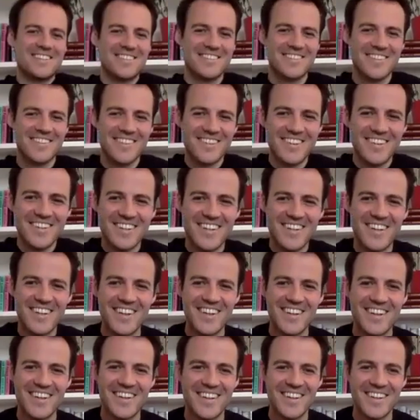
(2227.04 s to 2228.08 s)
What
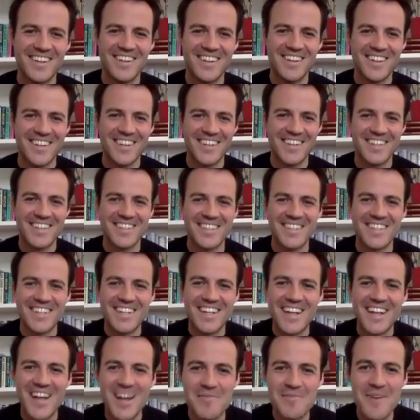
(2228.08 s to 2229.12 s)

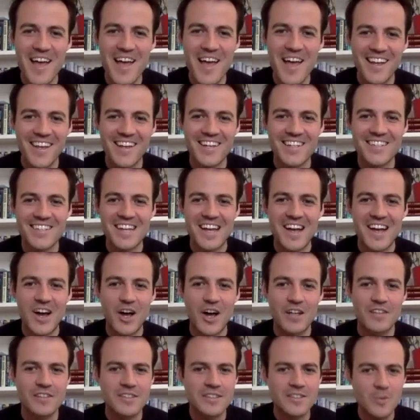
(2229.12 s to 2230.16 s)
um, Elliot
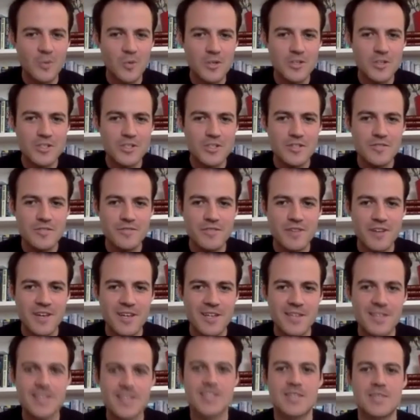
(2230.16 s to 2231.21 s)
asks, what do you
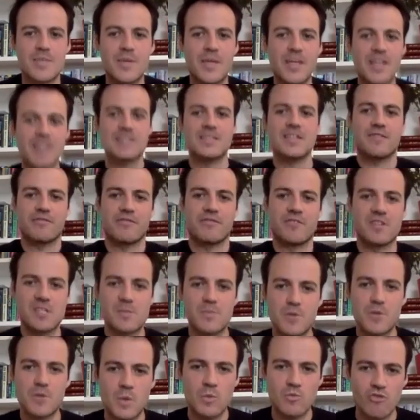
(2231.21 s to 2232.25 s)
find is the biggest difference
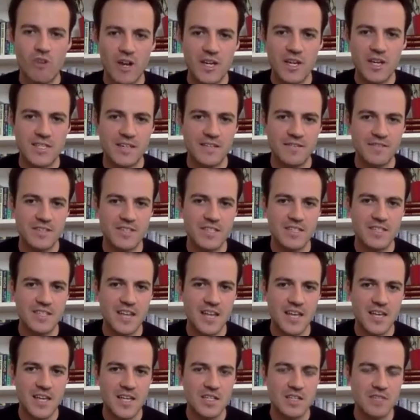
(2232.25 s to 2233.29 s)
between writing for
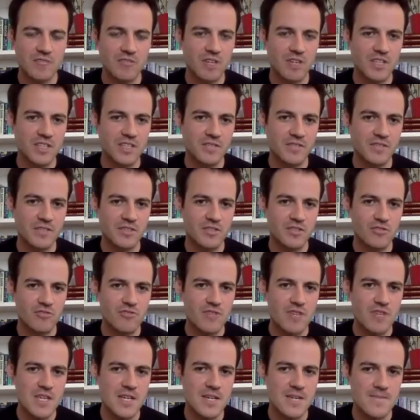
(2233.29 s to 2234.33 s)
stage and writing for
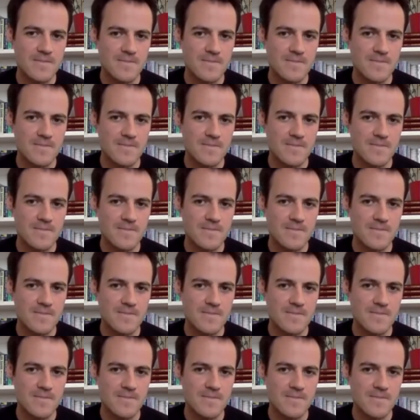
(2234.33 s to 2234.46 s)
screen?